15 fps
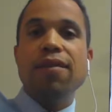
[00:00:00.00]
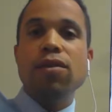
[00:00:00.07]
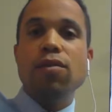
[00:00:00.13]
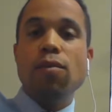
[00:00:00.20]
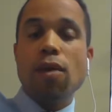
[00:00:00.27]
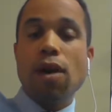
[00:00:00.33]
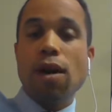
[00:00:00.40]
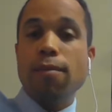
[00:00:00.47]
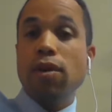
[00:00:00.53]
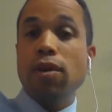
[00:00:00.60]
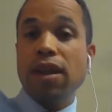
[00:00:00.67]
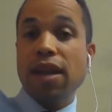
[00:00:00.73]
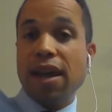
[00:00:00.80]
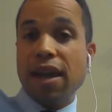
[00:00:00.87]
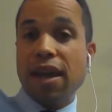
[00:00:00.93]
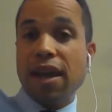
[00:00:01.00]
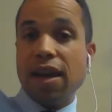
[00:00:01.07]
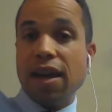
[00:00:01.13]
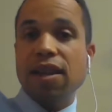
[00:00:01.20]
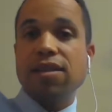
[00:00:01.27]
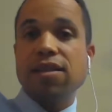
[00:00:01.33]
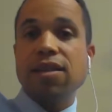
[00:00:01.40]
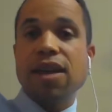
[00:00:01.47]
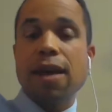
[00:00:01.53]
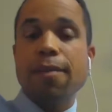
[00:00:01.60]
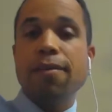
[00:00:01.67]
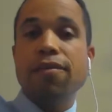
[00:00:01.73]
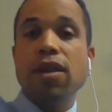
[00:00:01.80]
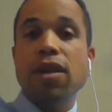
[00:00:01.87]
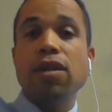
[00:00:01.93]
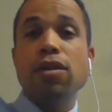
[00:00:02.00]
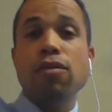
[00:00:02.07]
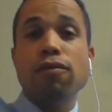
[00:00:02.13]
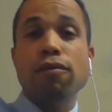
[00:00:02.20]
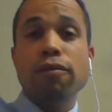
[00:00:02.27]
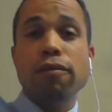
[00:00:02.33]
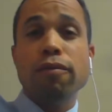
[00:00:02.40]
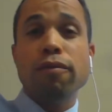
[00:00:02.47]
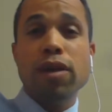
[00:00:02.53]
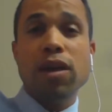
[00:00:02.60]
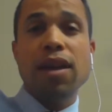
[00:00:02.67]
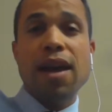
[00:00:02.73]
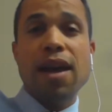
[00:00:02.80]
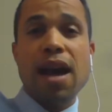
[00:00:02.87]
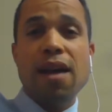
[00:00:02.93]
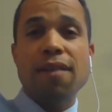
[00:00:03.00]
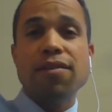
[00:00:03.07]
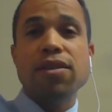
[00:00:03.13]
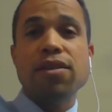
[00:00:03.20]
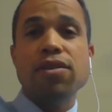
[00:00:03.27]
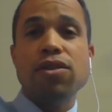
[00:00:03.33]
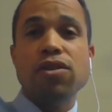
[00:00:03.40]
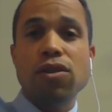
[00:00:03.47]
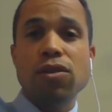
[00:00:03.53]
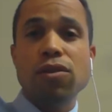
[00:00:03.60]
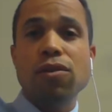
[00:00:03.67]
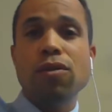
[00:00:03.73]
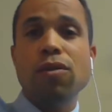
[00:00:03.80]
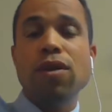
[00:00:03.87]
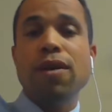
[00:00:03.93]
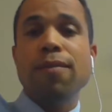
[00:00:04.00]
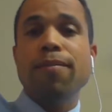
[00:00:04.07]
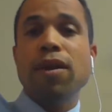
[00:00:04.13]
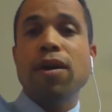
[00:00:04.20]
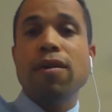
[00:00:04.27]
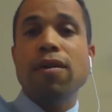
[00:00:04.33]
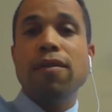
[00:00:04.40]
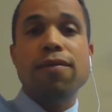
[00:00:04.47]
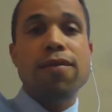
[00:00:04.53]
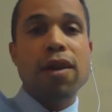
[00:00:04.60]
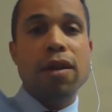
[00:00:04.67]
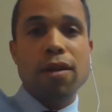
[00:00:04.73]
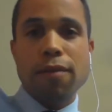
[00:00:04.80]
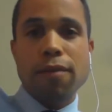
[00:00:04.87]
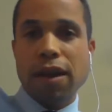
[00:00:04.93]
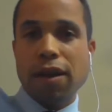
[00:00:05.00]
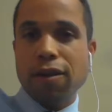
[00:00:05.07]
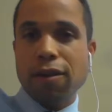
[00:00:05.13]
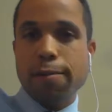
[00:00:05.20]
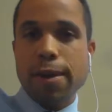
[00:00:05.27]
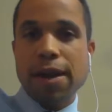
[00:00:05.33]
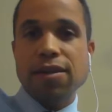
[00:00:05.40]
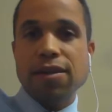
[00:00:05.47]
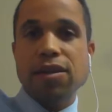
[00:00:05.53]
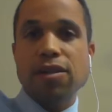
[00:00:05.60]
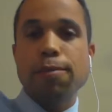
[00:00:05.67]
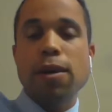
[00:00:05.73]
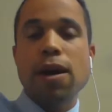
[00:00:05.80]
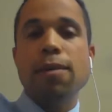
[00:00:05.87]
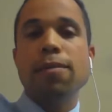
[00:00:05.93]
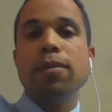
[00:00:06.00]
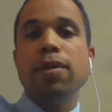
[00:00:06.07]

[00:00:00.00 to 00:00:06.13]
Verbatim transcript: If you want more length, it's the type of thing that you really have to do on a very regular basis,